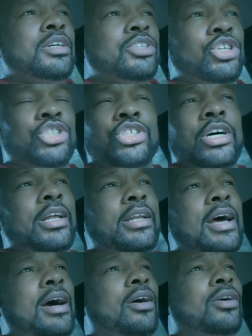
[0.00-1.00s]
to shut it
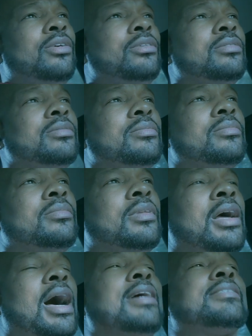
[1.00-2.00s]
down.
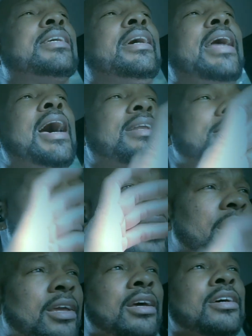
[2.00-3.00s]
I say that to
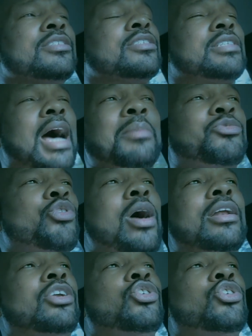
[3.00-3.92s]
say, stop trying to